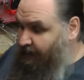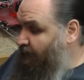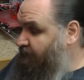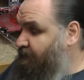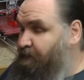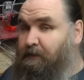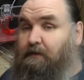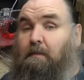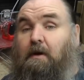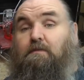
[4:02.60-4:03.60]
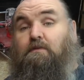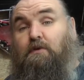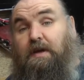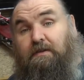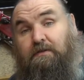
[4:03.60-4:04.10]
does, for some
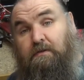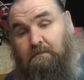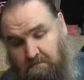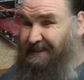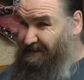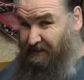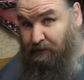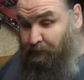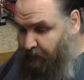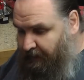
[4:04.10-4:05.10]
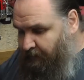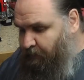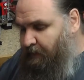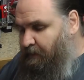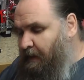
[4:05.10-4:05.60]
reason, disagree
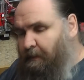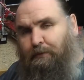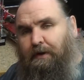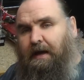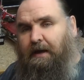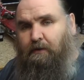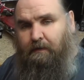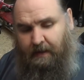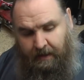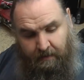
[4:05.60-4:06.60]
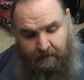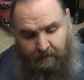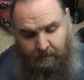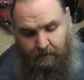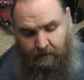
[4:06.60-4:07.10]
with the print head on there,
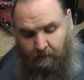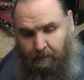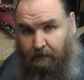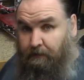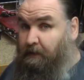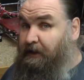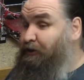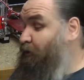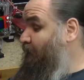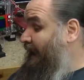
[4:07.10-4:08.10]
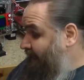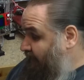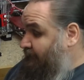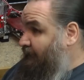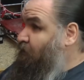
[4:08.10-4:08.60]
and possibly do
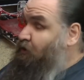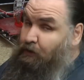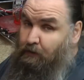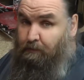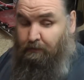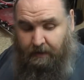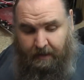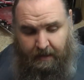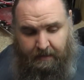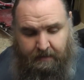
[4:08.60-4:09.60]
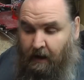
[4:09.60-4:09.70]
anything to the print head.